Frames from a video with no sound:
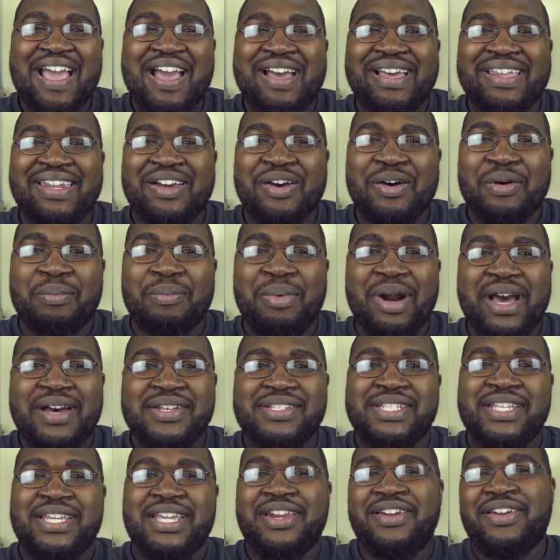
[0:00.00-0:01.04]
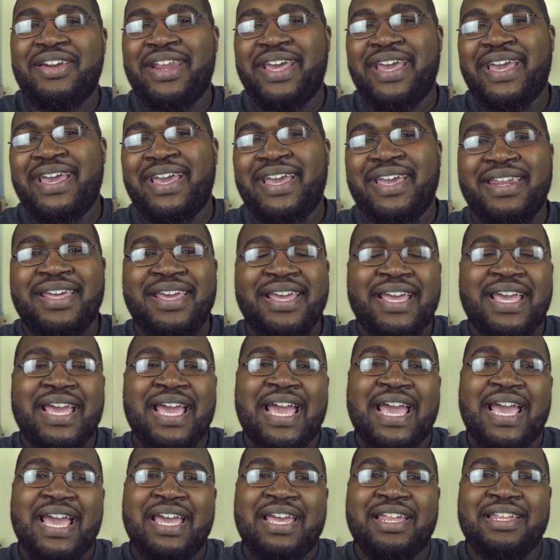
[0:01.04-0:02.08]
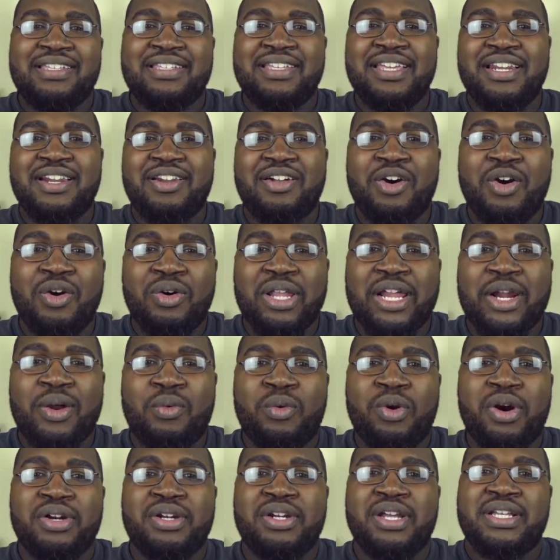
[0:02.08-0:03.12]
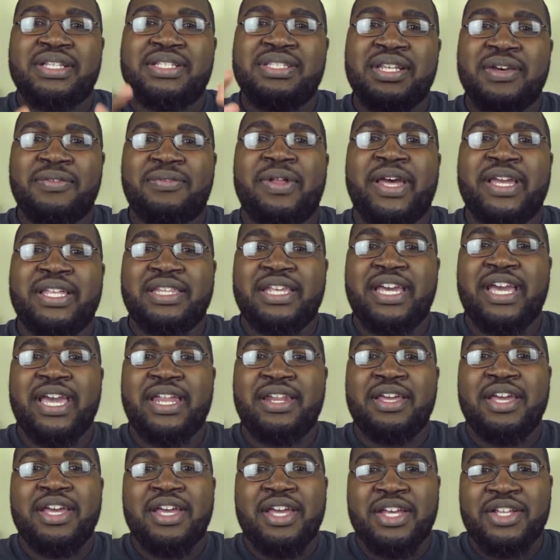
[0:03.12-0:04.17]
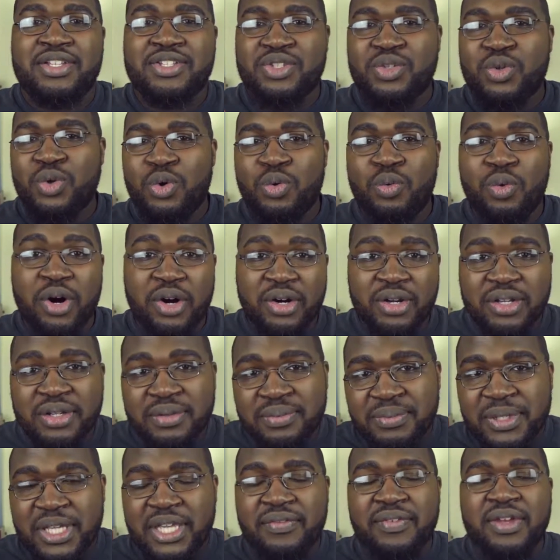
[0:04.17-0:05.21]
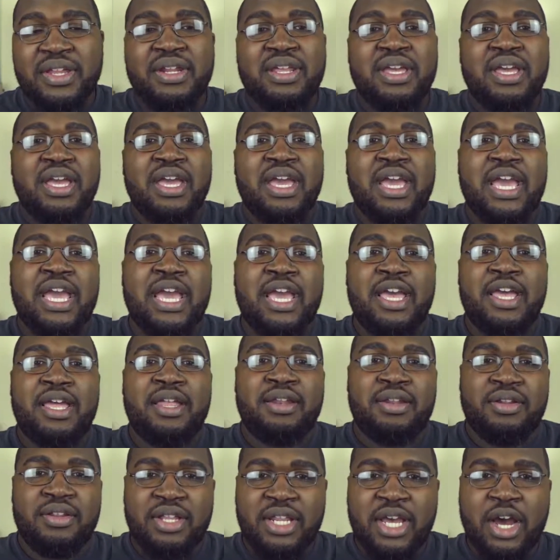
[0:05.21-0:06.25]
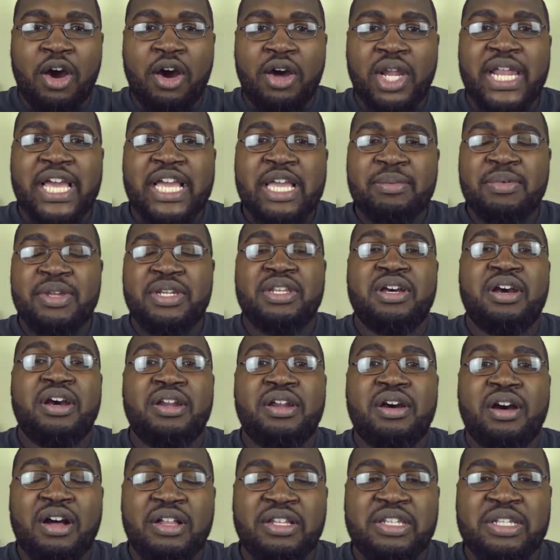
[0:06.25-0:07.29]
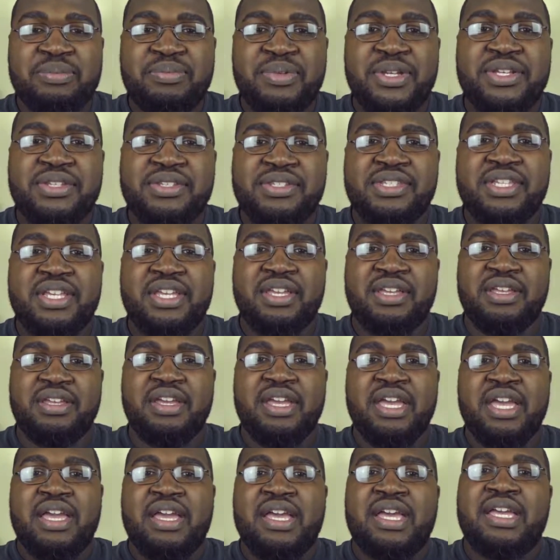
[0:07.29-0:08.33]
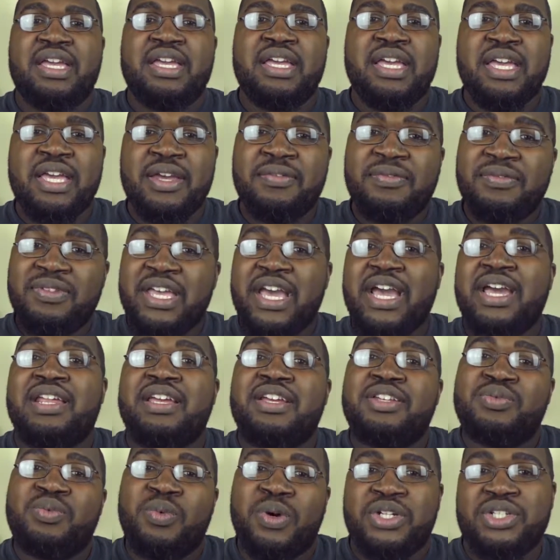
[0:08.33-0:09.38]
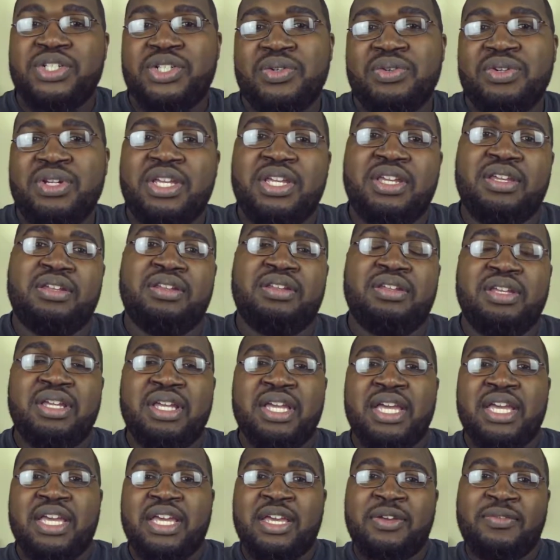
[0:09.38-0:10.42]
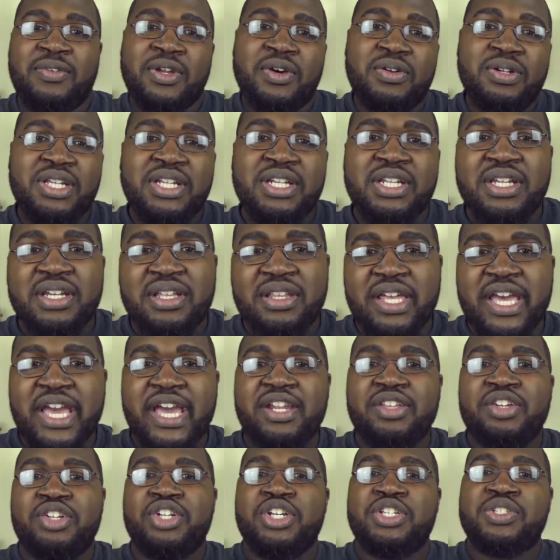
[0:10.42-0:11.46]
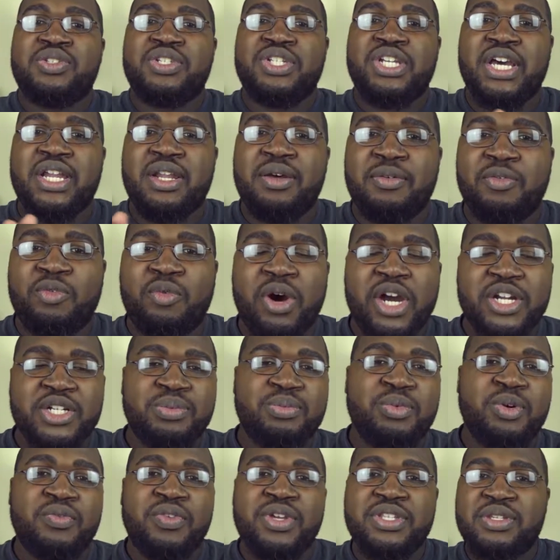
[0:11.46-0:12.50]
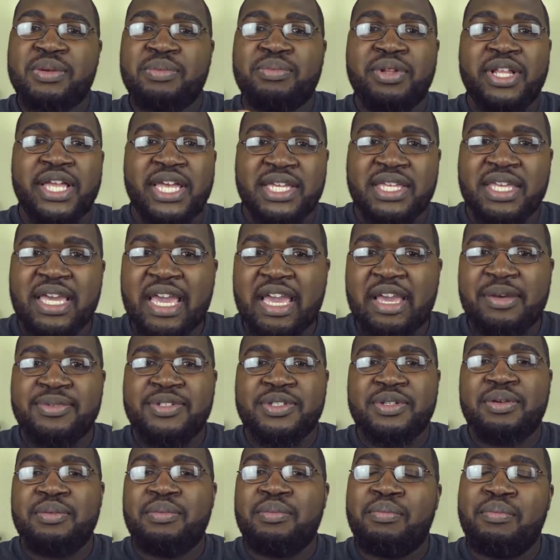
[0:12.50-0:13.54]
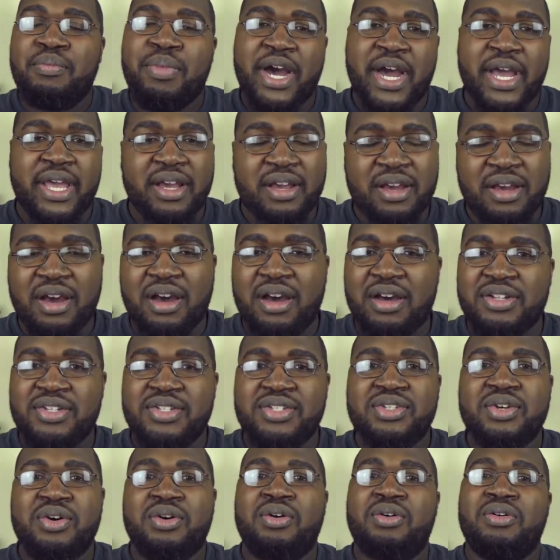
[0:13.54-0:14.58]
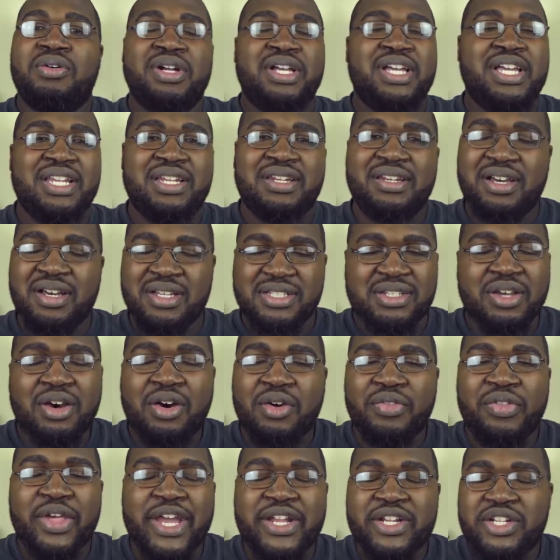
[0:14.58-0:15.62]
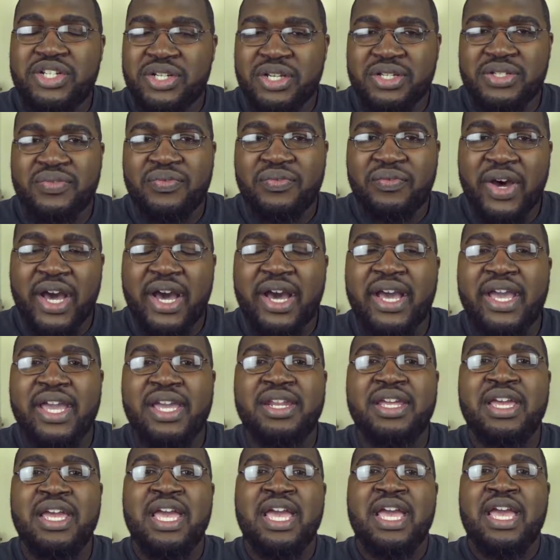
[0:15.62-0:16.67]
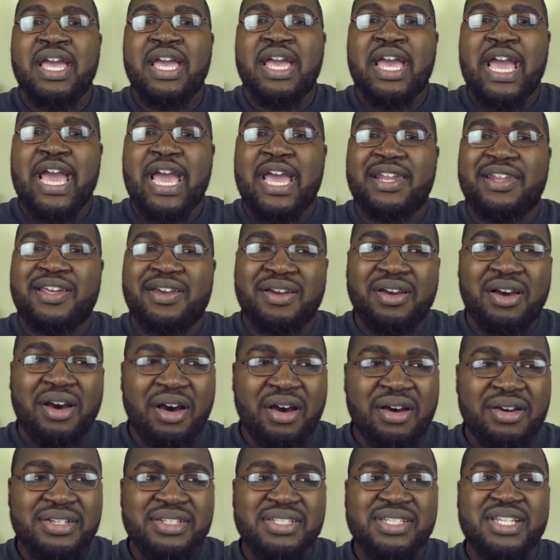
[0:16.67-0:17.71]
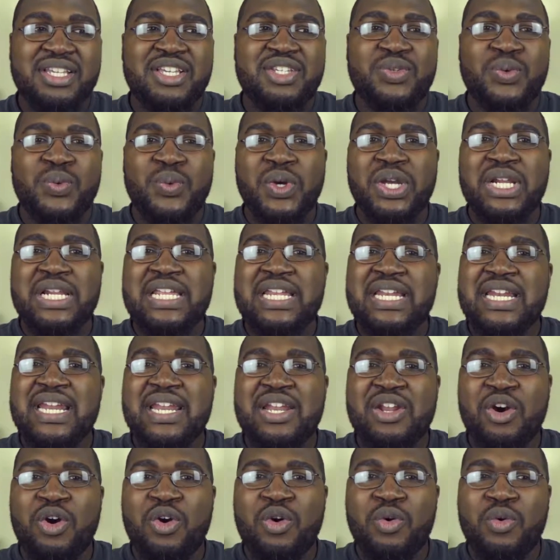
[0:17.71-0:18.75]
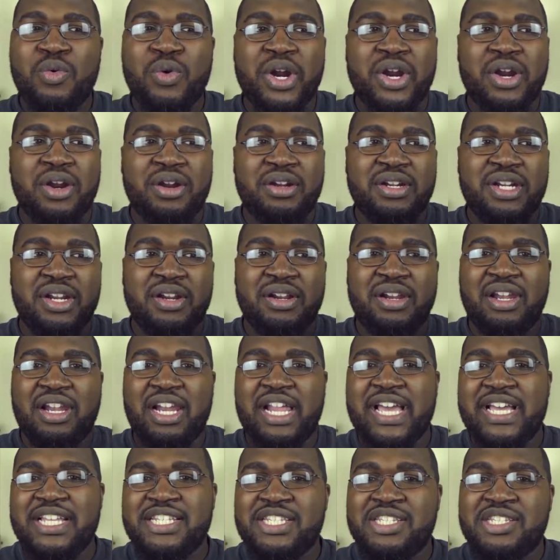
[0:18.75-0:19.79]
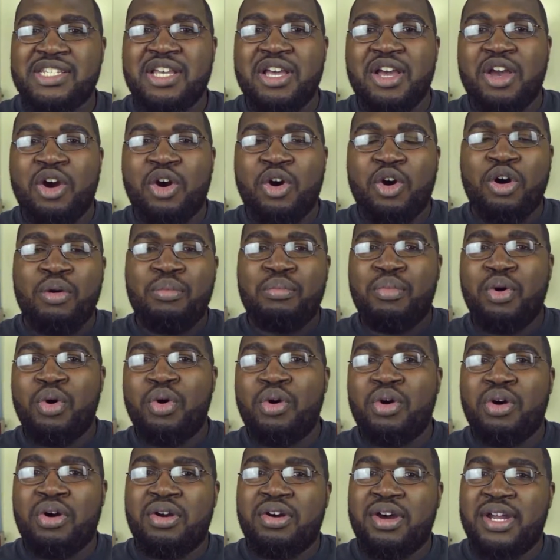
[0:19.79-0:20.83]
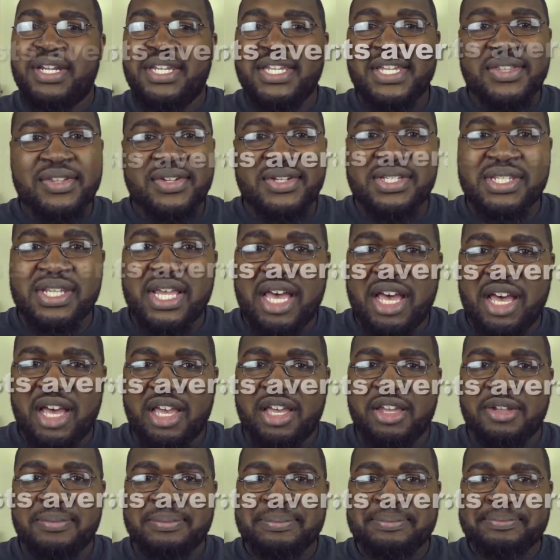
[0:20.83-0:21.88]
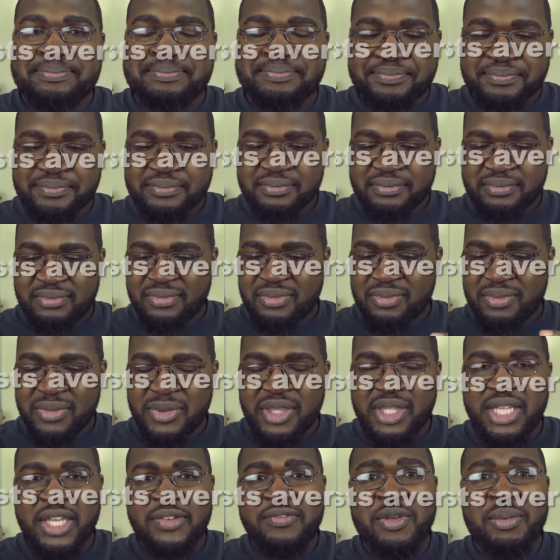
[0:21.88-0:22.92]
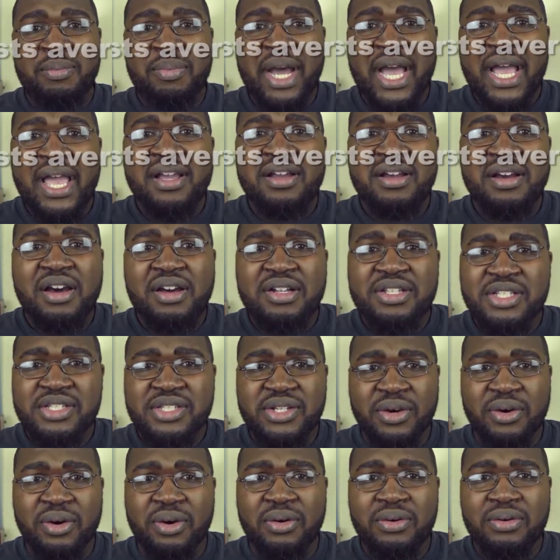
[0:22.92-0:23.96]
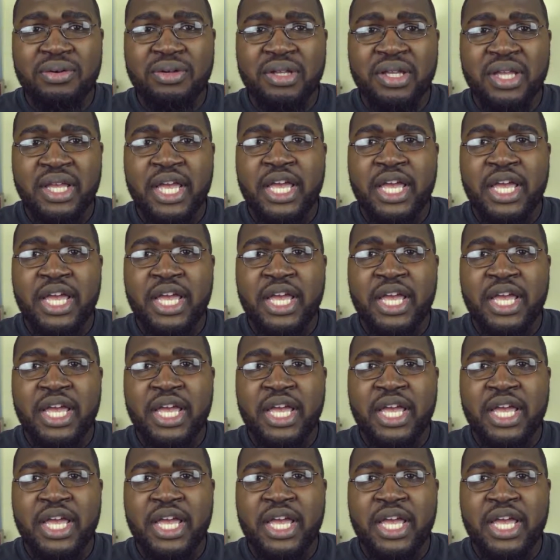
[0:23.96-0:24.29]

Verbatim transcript: you know, browsing the internet and getting a whole lot of work done, stuff like that, schoolwork even, and all that can be done on the PC, if that is what you need. If you don't need any of that, you're just trying to watch movies and play games, buy a console. It does all that just fine, and the cost is really nowhere near less or more on either side. If you buy a console,